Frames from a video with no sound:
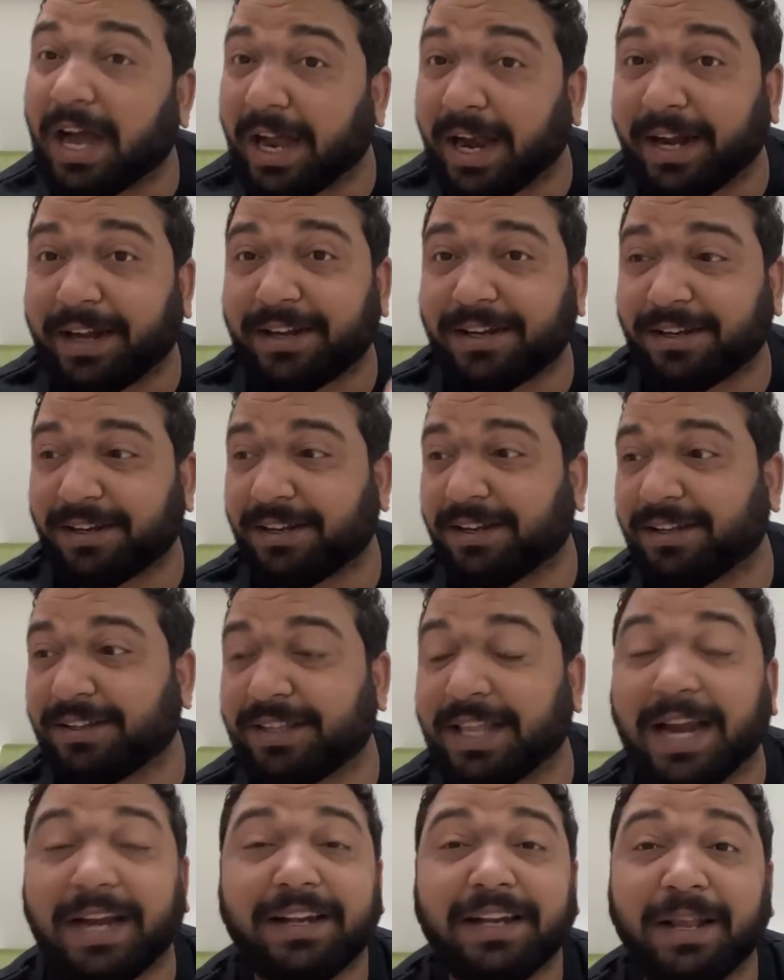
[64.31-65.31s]
At uh,
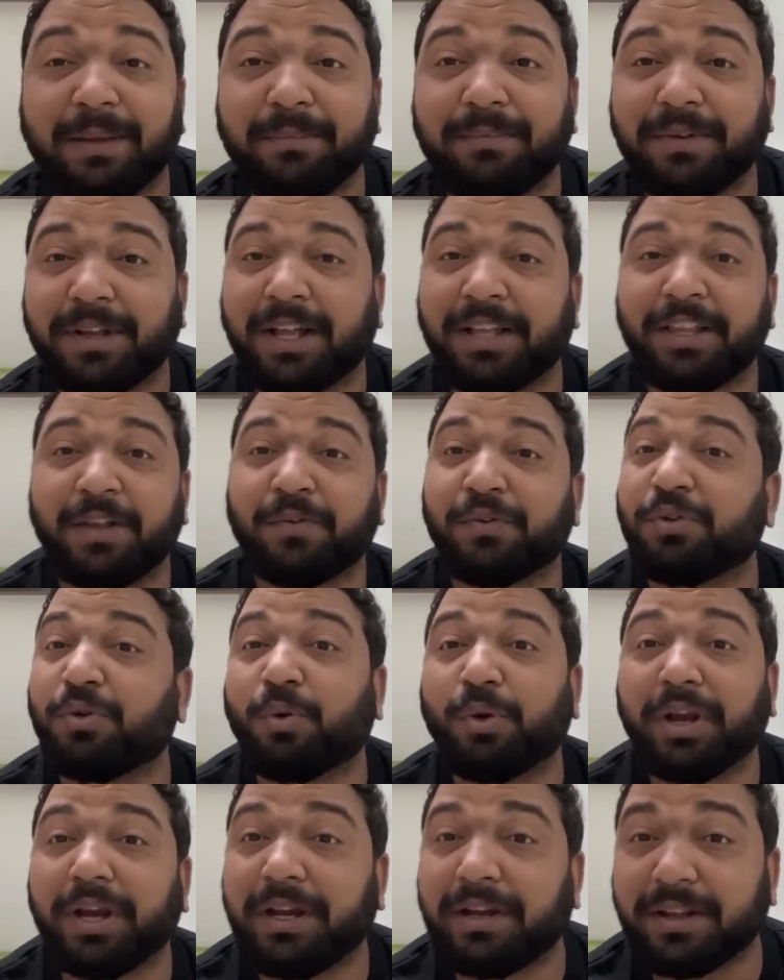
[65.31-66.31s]
that time, uh, there was
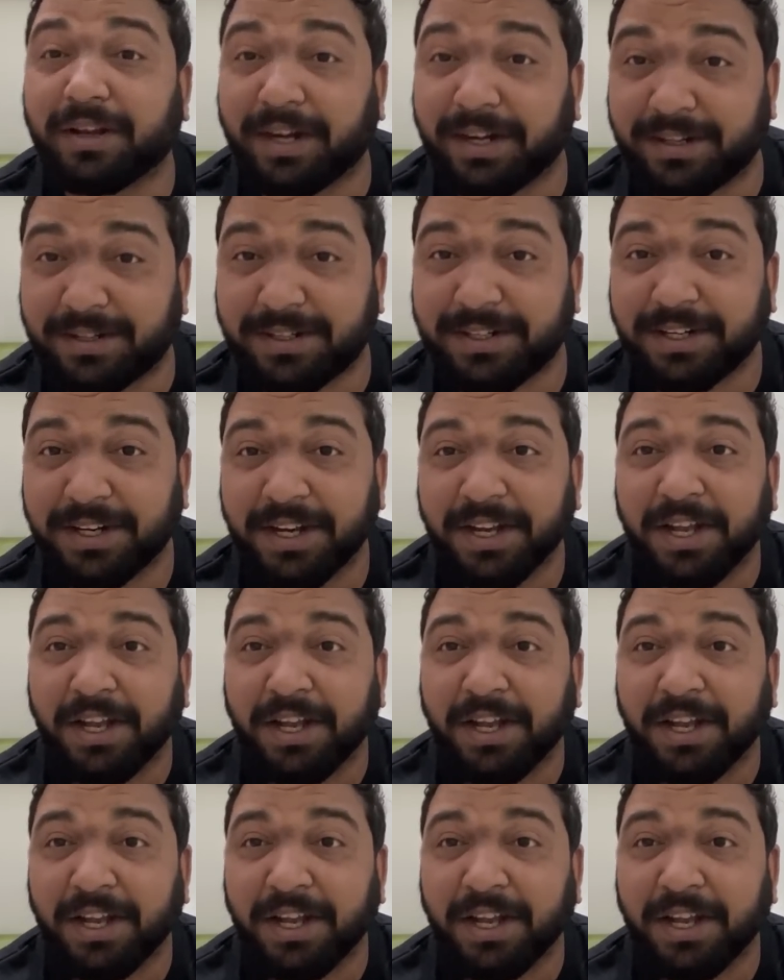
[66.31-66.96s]
no internet.